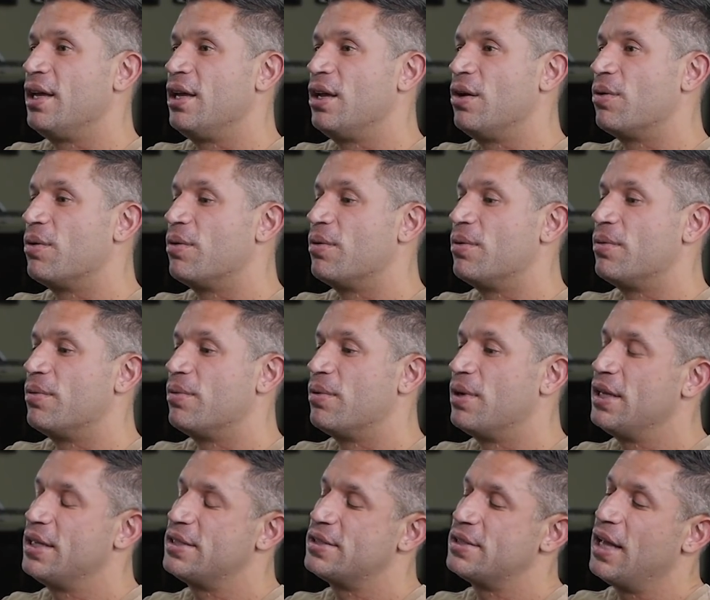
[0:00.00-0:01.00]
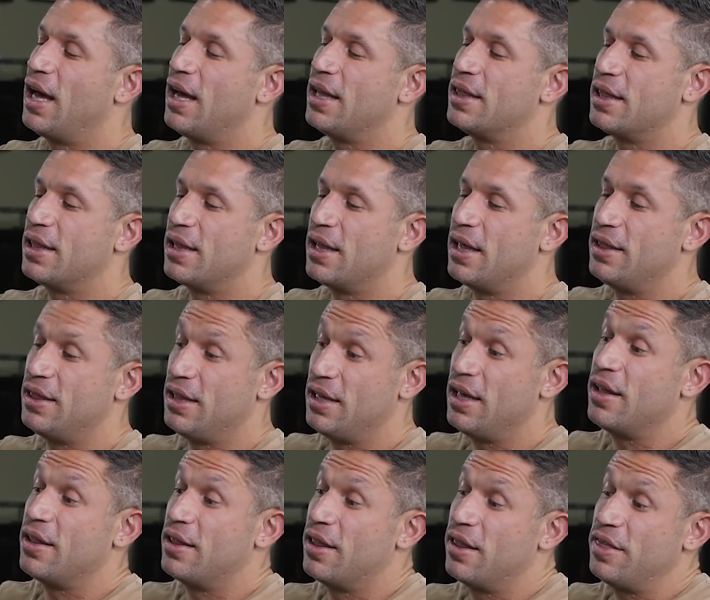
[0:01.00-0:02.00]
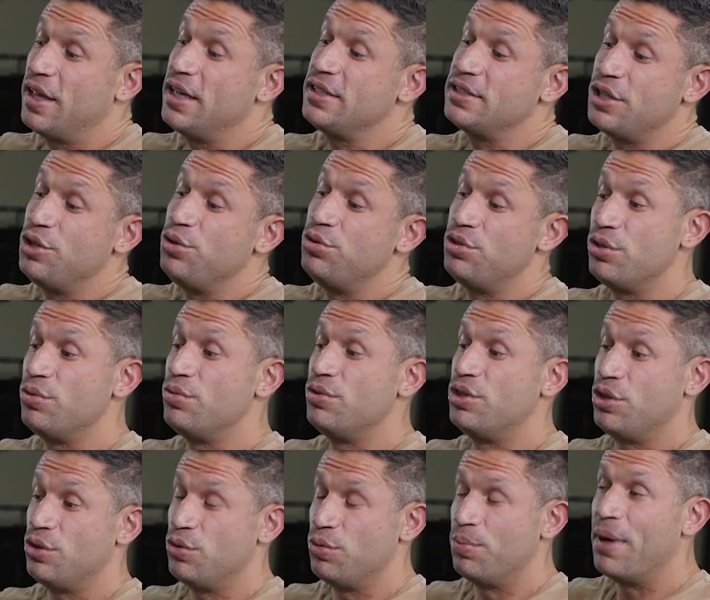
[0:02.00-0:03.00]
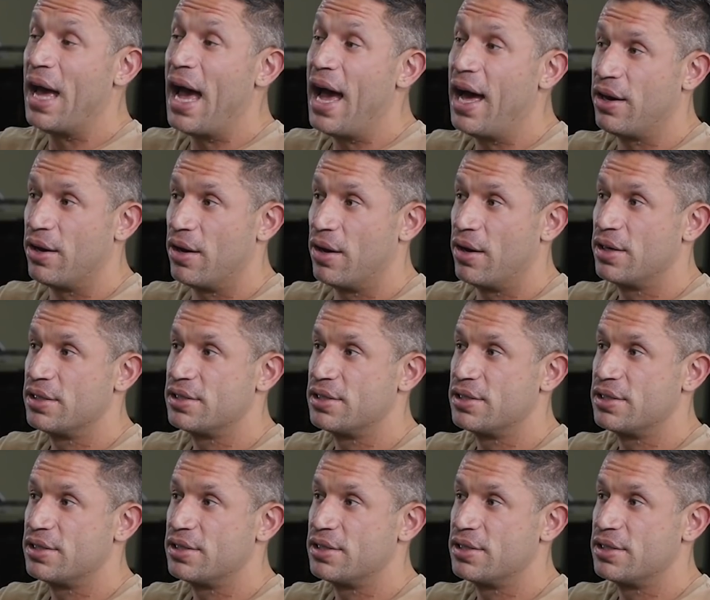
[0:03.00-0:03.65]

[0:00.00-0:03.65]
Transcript: you know, it's not the things that you do matter.